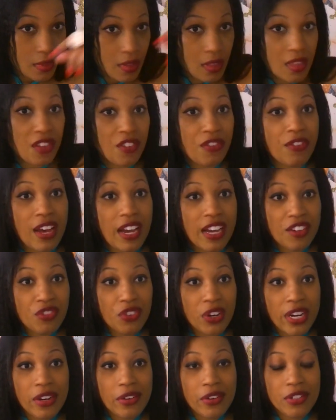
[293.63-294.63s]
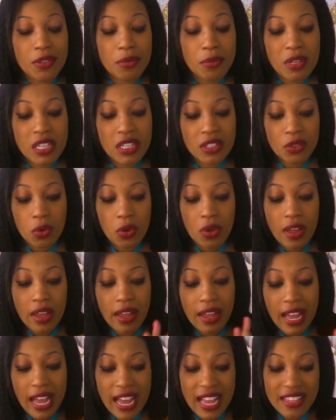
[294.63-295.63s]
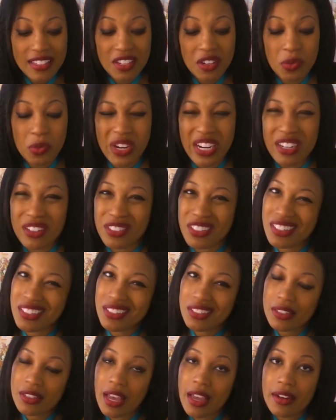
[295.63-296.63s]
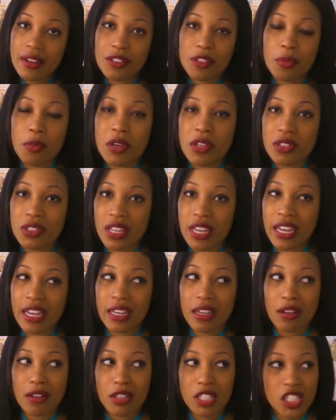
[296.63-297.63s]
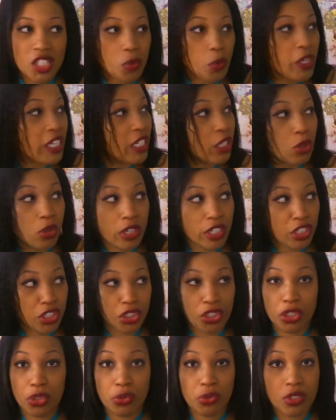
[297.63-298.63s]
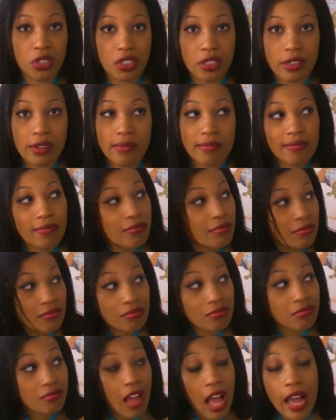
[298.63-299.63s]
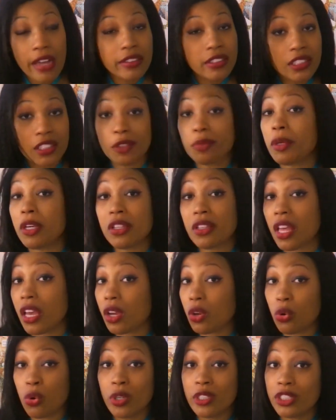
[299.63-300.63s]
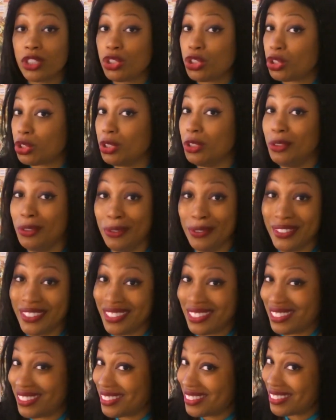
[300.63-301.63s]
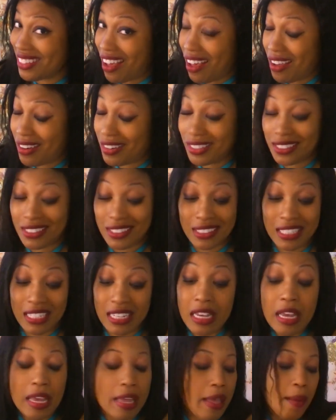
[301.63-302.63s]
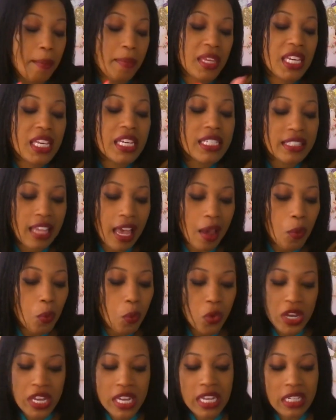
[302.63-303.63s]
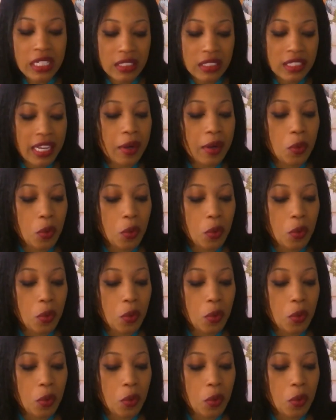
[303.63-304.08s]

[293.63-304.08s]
the fine fragrance mist, as it wears, it just kind of smells like sweet orange juice. I just smelled like orange juice. honestly, because I went like